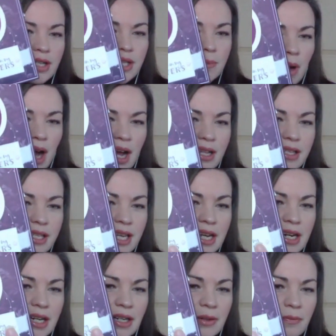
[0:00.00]
spots
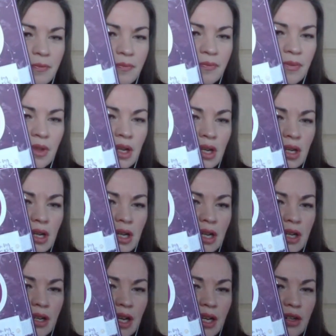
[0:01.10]
here.
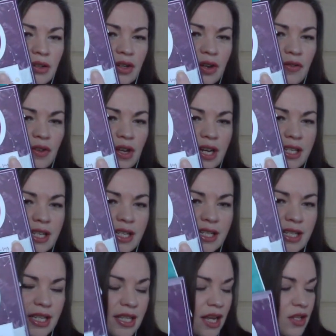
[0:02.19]
I don't know if you guys can
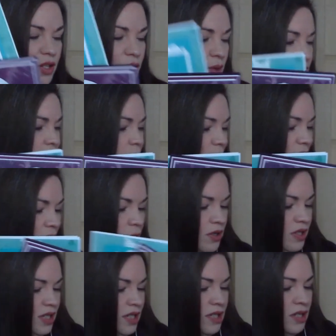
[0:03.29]
see that. Doing this
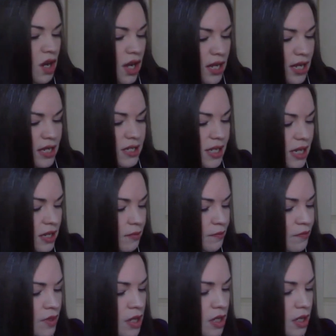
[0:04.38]
backwards is not easy.
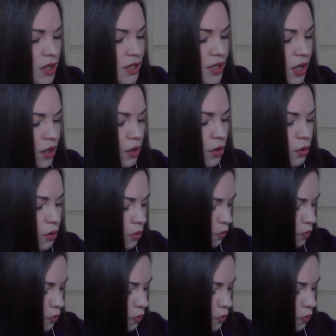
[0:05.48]
So